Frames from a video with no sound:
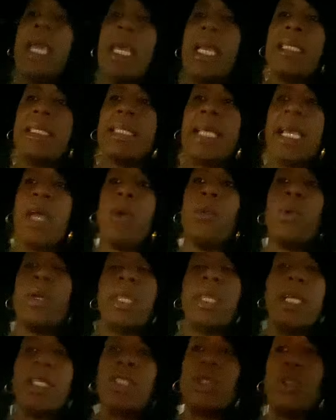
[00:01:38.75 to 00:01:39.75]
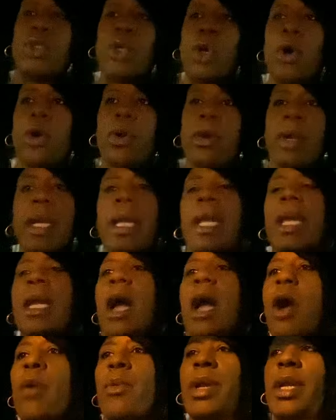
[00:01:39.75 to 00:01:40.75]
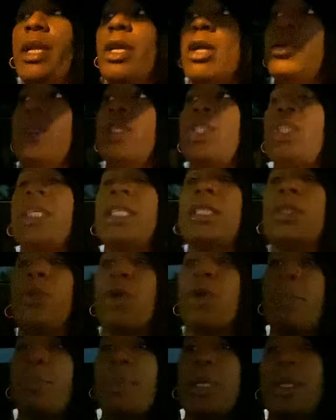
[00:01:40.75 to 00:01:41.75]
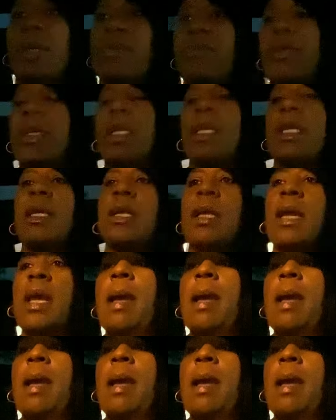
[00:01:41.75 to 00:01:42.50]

He said with his daughter, he already know that she's going to be defeated